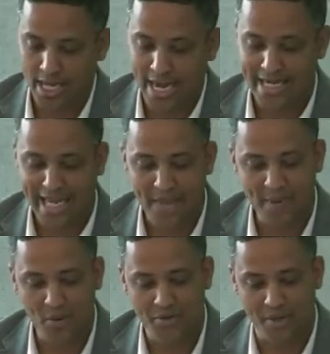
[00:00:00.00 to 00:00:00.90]
In
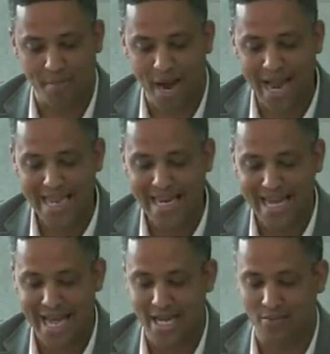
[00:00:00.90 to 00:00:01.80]
keeping with the Buy
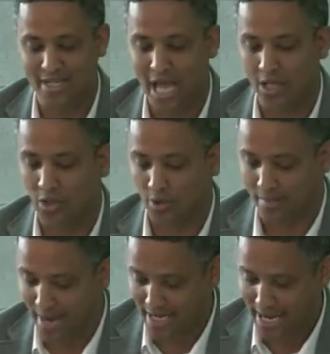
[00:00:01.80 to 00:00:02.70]
Canadian retaliatory
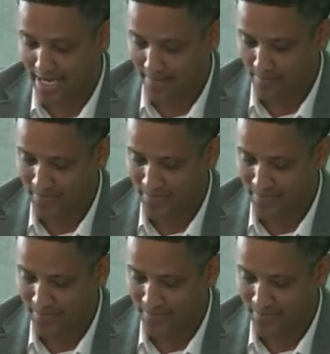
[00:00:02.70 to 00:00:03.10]
mandate,